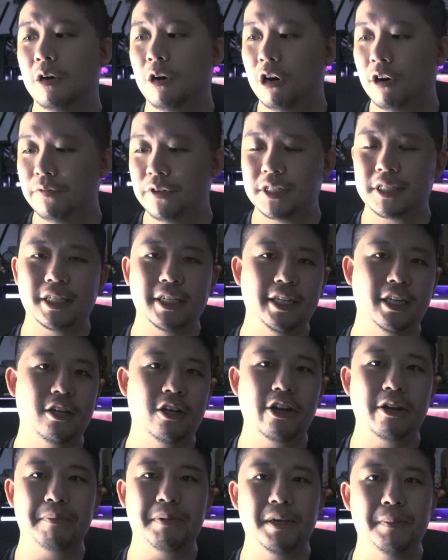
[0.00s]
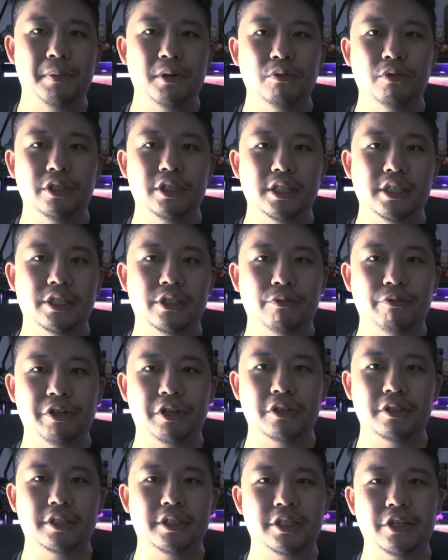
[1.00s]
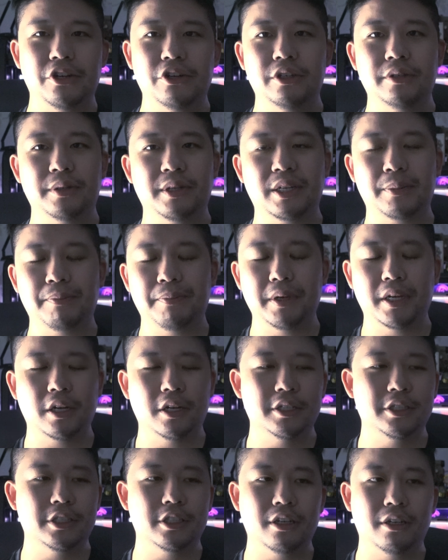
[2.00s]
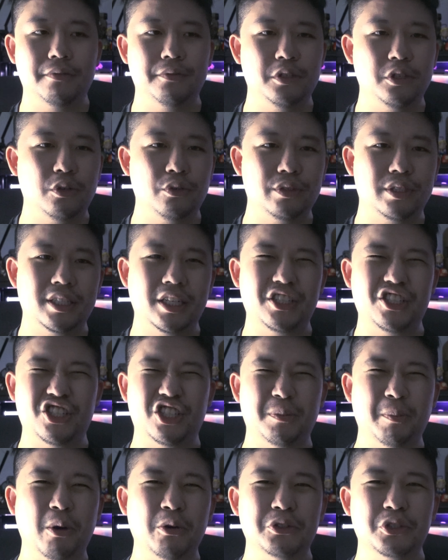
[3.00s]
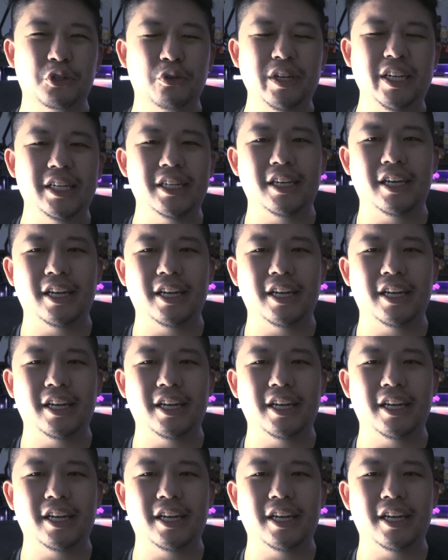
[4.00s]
obviously a lot of people would just reconsider it because of, such a small screen,